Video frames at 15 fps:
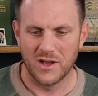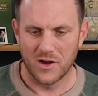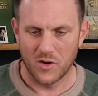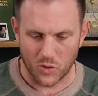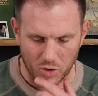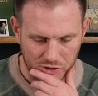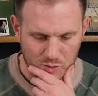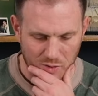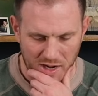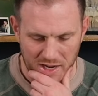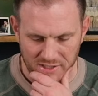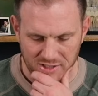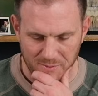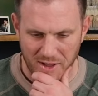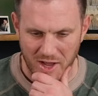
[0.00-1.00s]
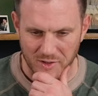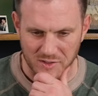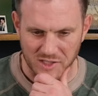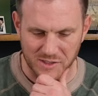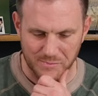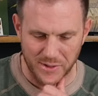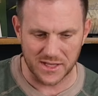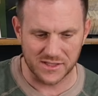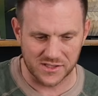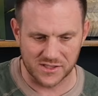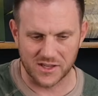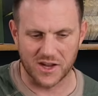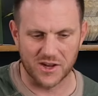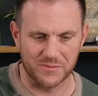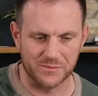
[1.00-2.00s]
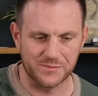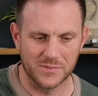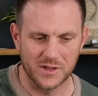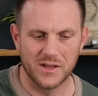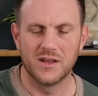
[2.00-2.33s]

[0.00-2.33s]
Or do I somehow spend some,